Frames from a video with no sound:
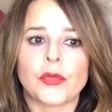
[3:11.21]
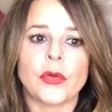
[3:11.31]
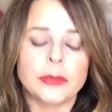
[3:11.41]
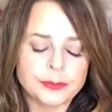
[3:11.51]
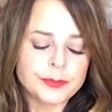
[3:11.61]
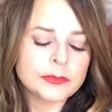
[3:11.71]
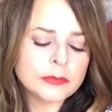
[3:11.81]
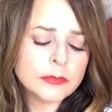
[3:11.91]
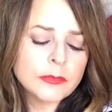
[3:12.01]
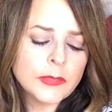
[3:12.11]
So
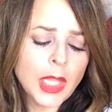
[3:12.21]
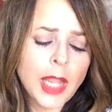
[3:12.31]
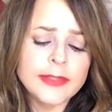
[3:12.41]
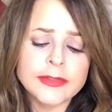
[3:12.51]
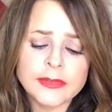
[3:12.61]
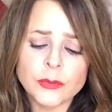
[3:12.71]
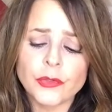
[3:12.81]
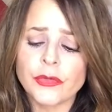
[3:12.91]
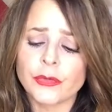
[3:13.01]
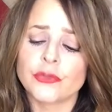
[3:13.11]
I did some
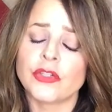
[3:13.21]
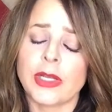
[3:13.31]
research